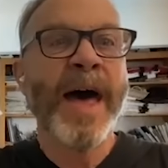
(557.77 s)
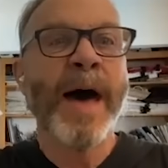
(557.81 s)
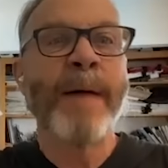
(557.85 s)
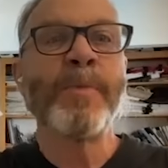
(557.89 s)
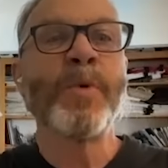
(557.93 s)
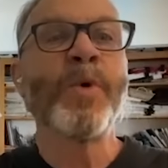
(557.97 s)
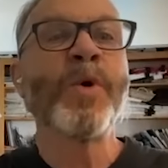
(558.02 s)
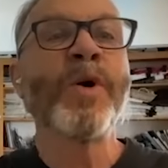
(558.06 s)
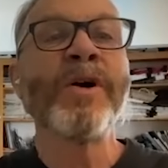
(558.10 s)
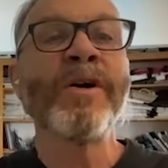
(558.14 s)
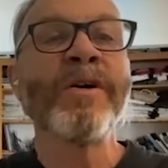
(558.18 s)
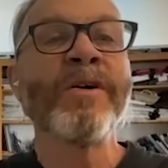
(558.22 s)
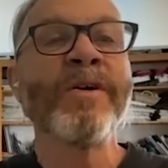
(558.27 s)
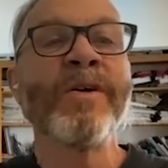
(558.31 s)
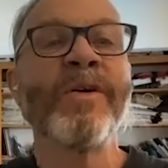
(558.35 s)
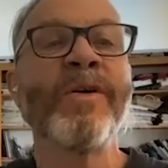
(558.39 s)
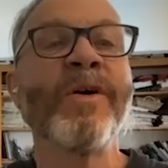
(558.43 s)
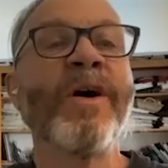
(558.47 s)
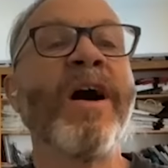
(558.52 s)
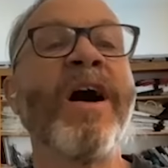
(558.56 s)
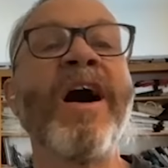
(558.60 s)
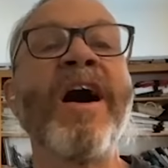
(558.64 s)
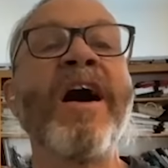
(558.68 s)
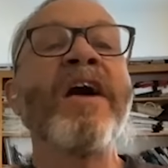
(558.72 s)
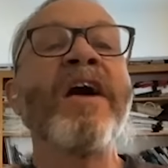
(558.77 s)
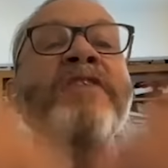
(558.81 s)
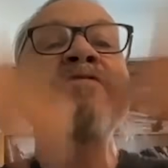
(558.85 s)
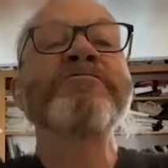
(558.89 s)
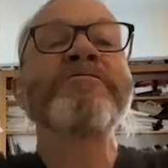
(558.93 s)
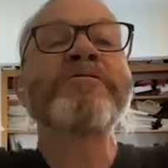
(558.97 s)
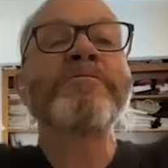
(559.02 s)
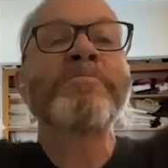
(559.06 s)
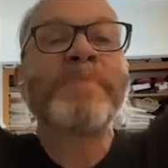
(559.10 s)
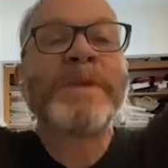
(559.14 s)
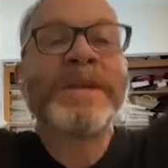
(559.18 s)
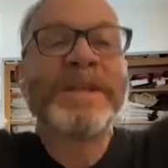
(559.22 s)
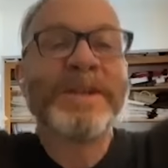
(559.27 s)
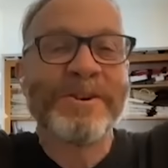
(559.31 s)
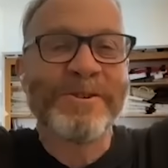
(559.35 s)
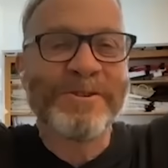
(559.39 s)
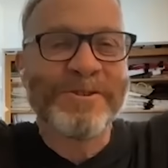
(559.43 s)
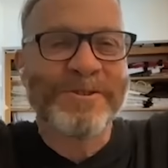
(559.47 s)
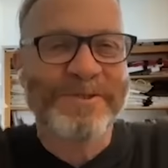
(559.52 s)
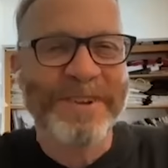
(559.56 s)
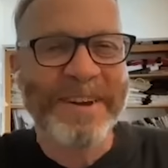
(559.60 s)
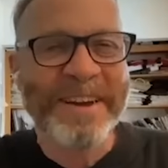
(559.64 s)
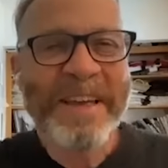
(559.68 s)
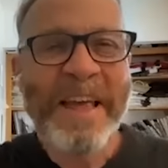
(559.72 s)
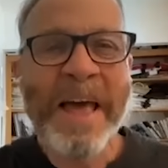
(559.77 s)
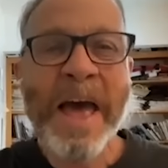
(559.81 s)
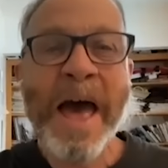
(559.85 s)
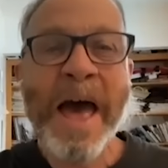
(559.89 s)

And we're 100 meters.